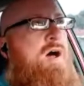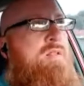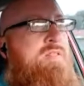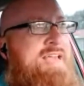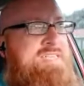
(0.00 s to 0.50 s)

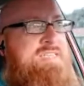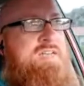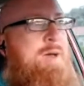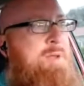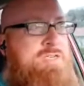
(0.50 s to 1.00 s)
a
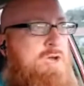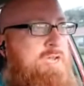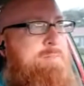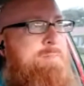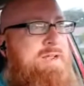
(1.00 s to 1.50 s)
late. I'm not
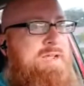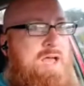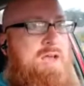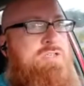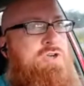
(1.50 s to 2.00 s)
talking about a
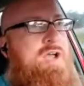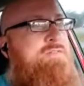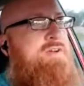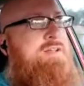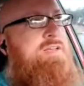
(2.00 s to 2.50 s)

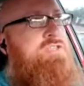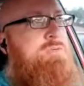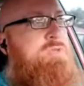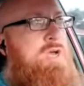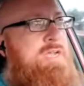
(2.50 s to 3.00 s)
contract
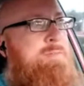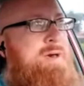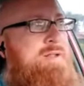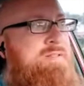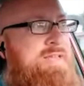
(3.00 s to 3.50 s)
violation. I'm talking
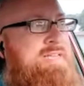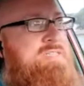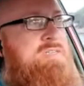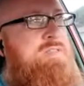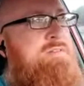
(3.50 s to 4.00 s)
about a
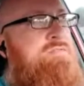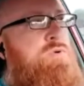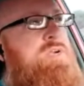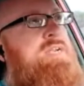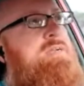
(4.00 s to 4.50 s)
late
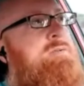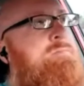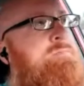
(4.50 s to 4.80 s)
delivery.